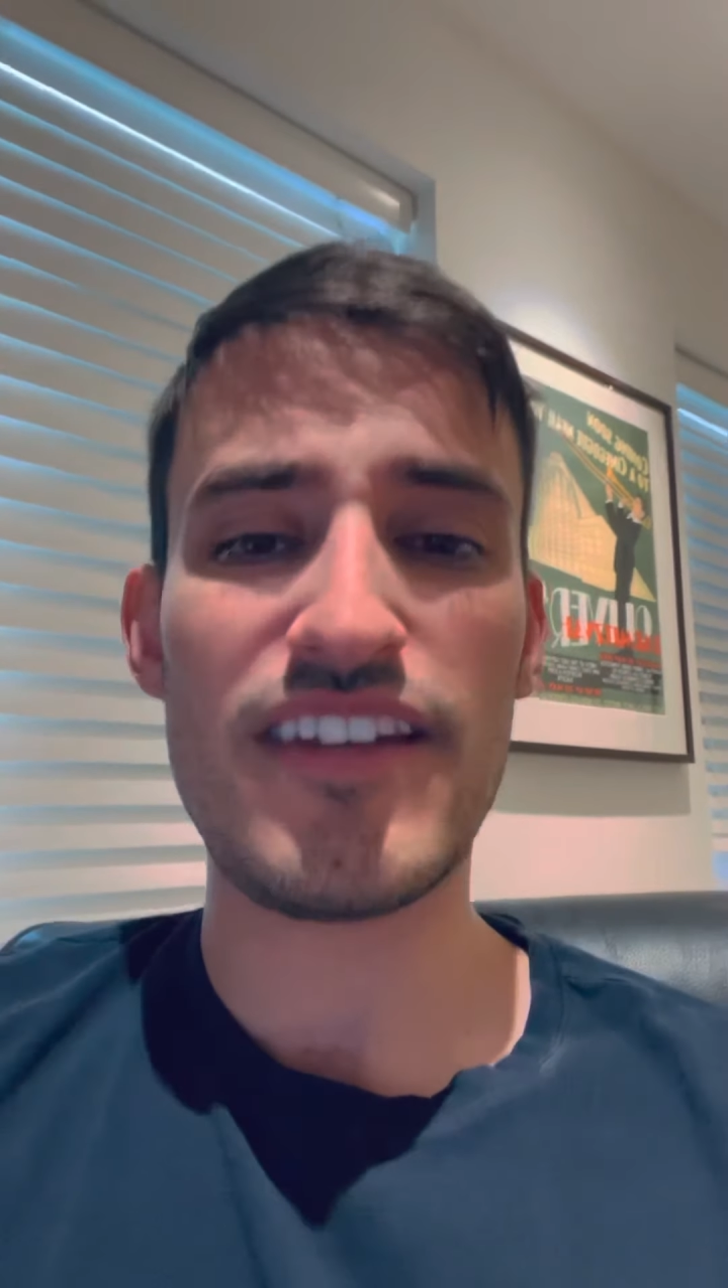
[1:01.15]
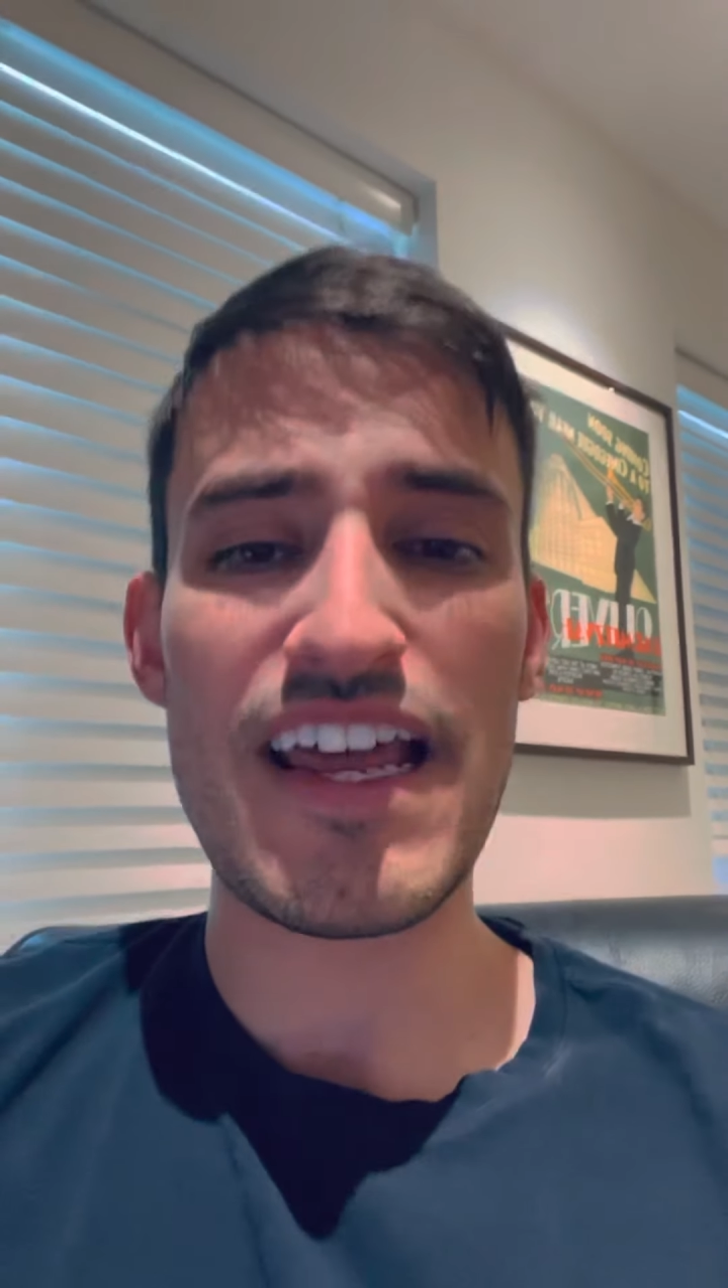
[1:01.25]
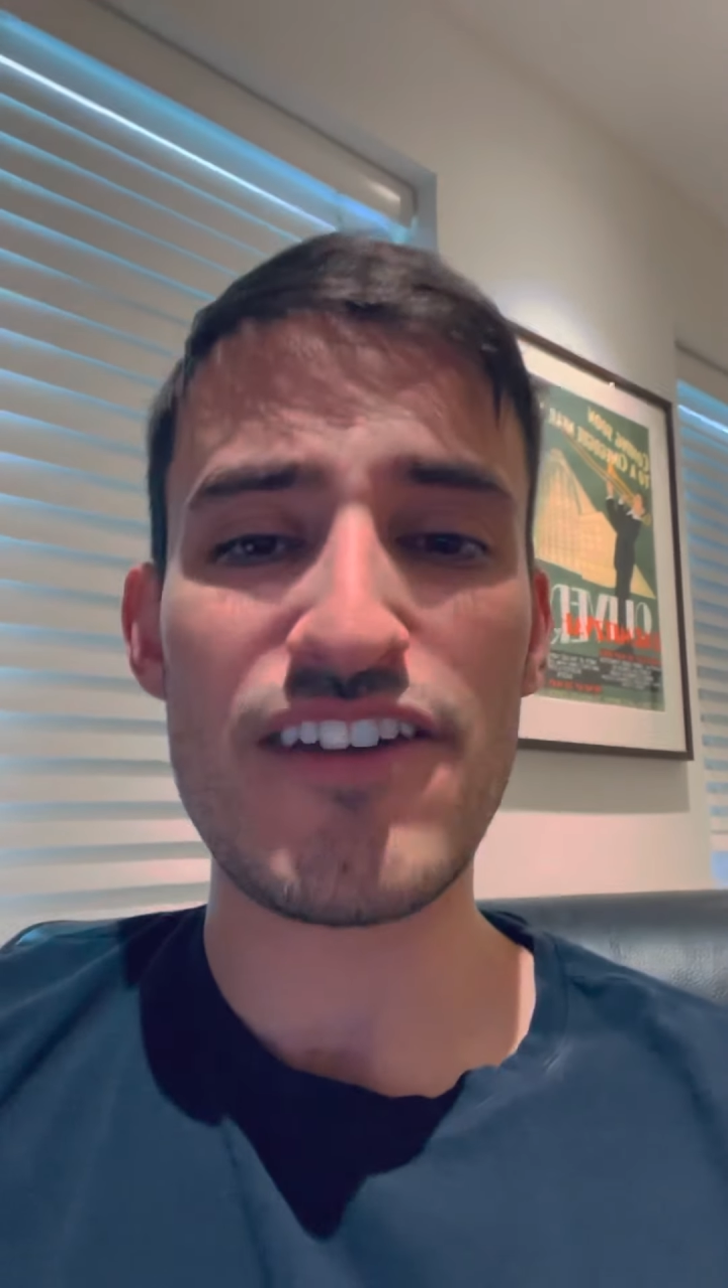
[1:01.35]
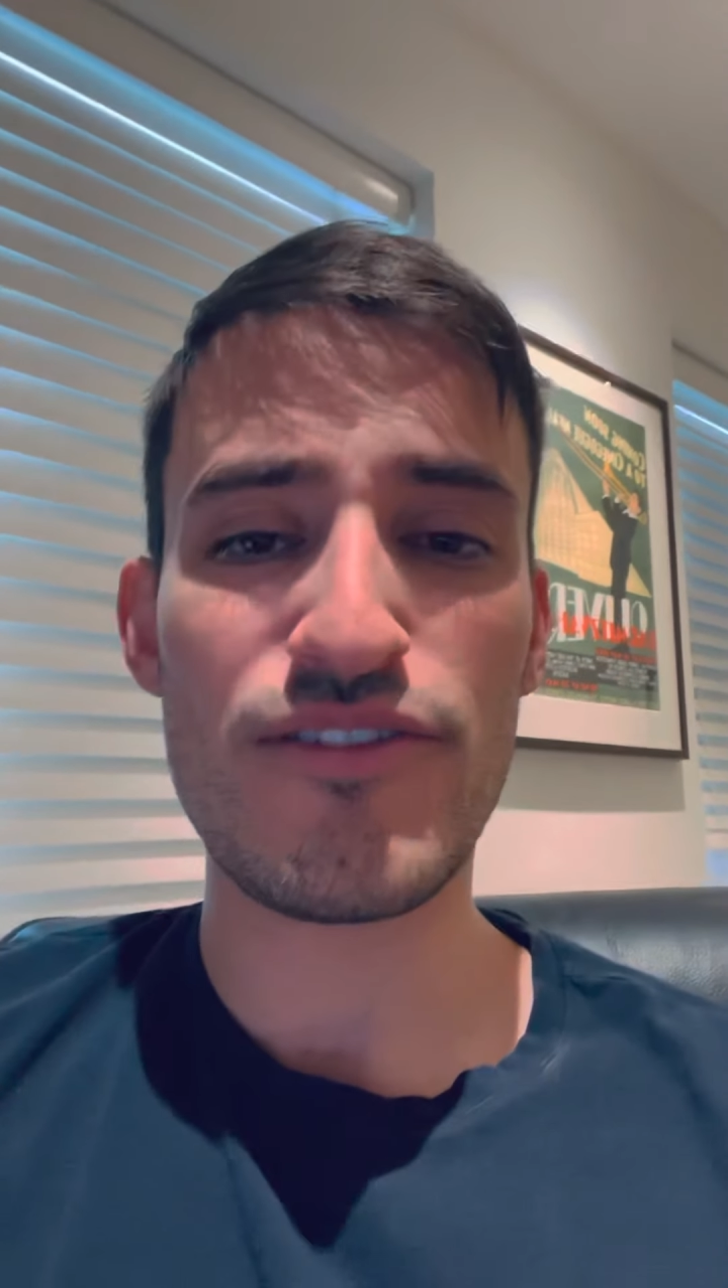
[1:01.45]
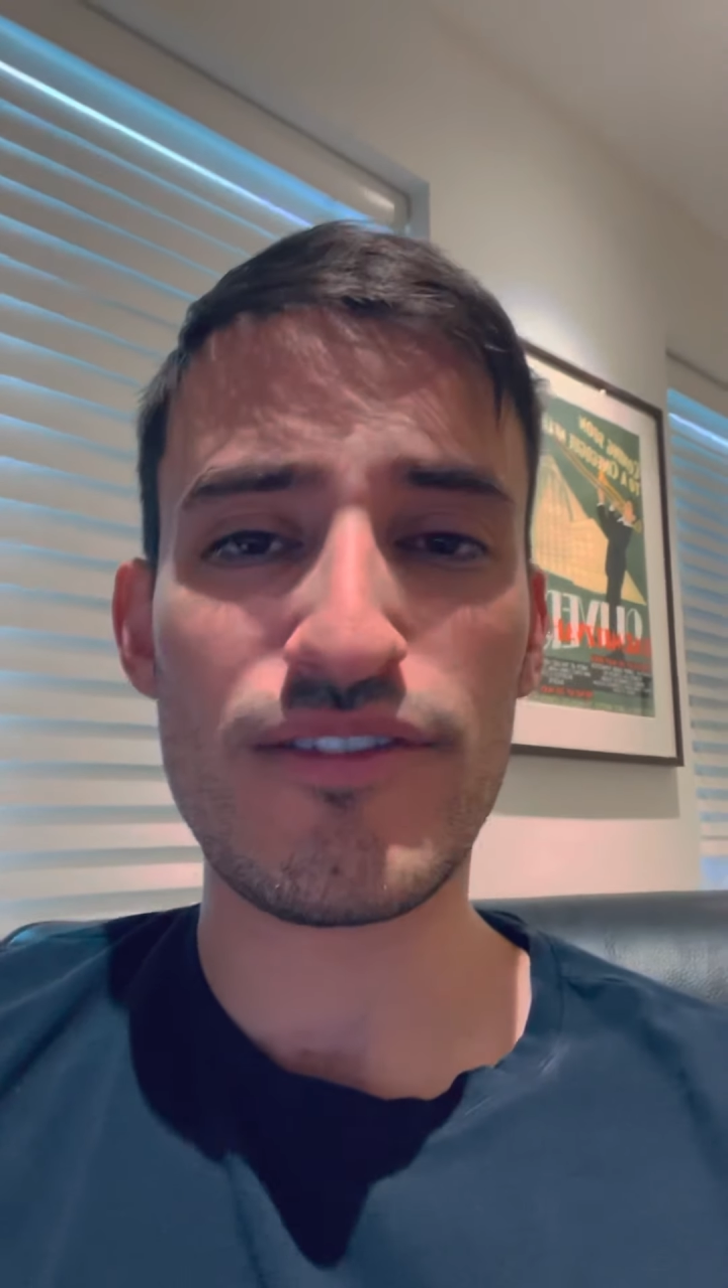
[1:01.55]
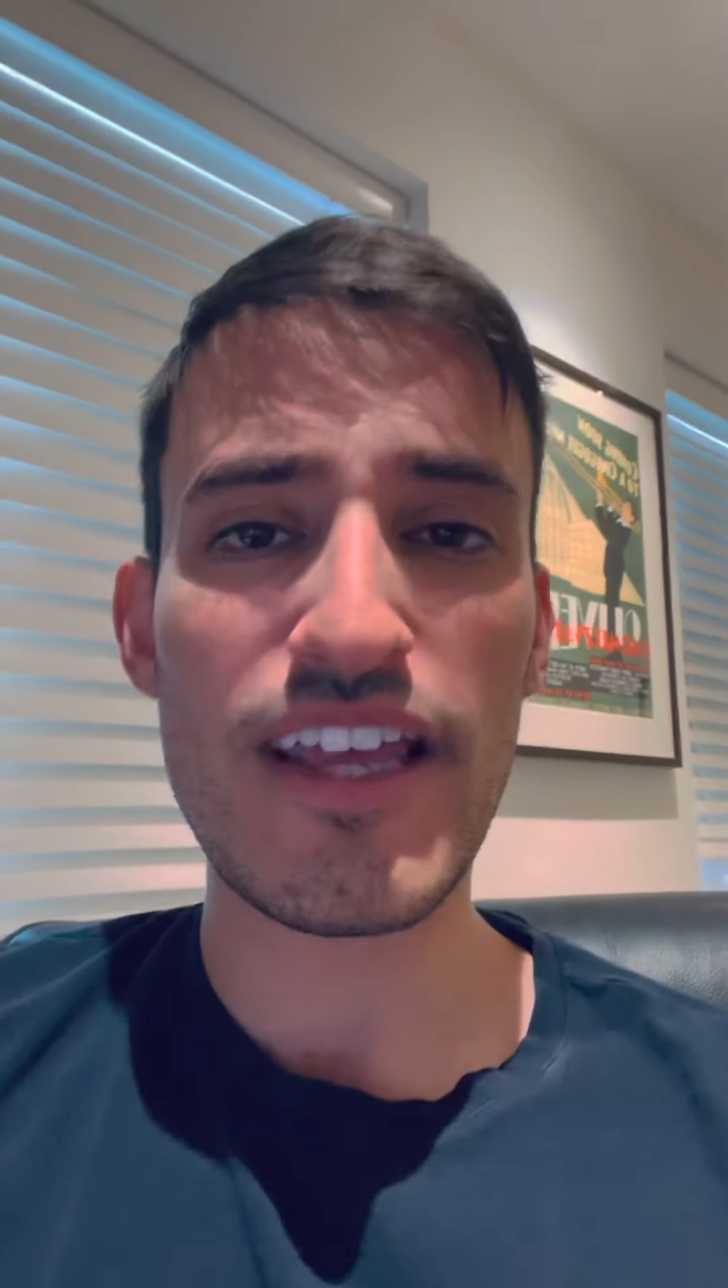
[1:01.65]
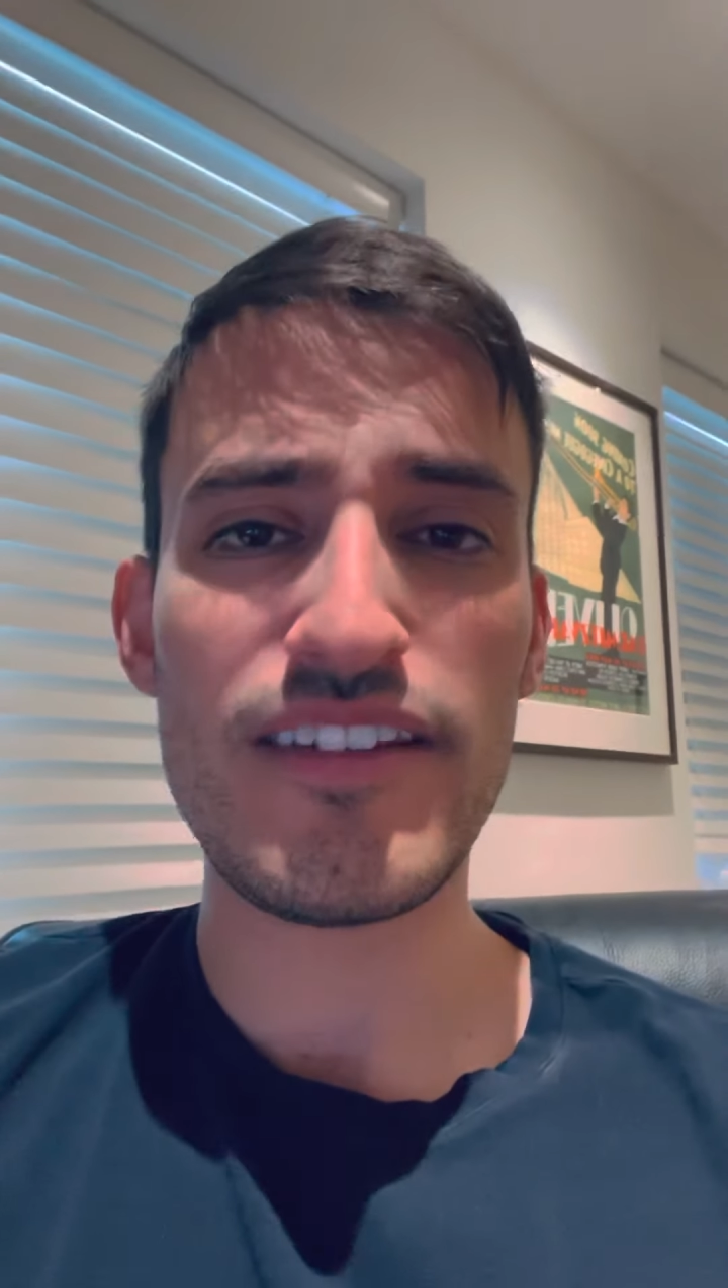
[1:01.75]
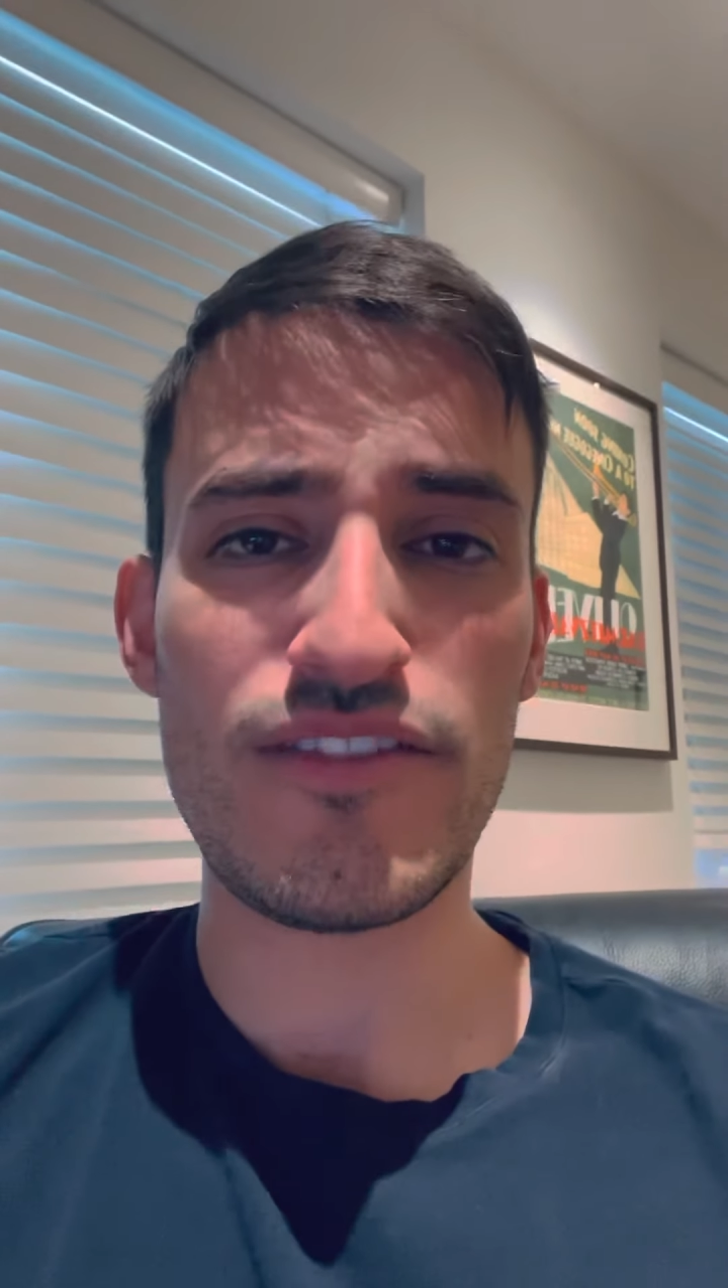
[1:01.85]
the natural state